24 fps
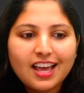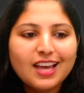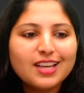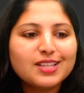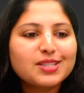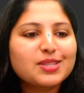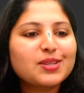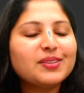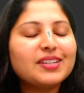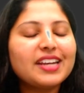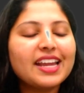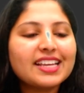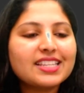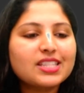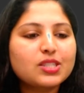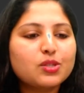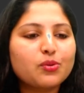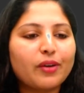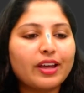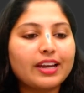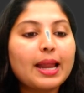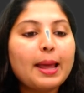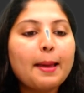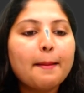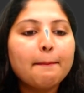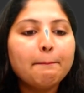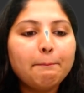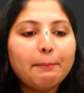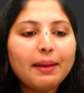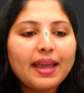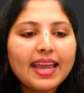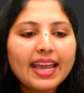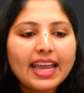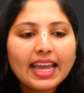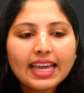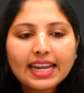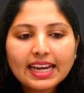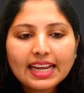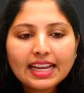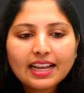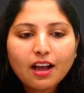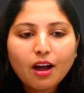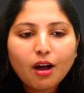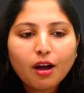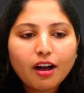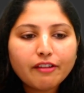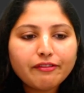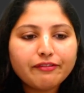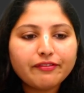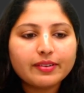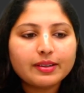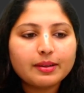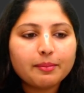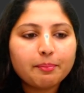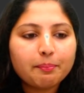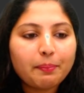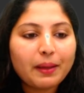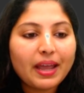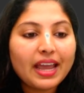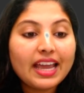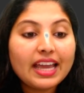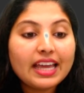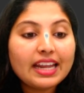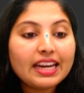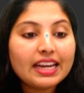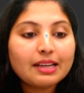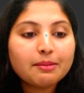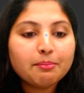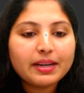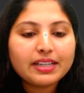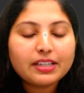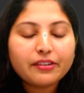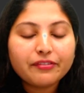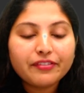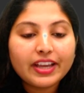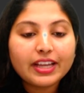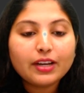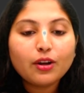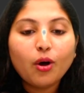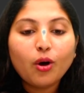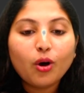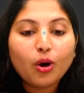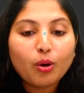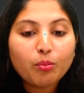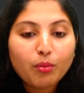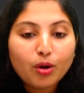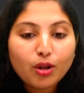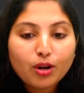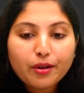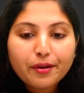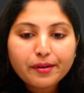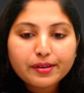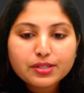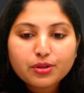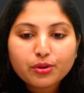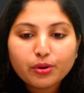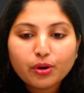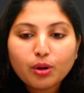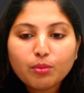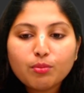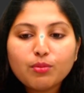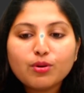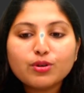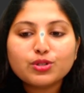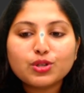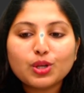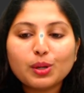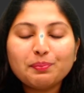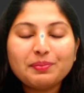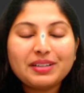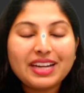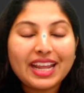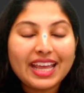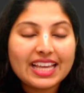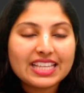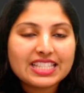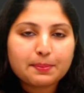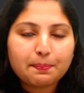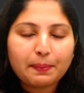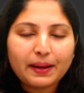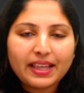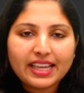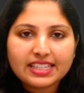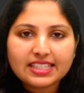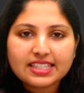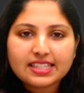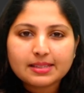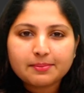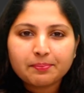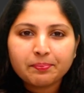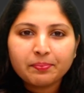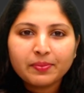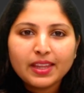So next one, pairing between homologous chromosome takes place.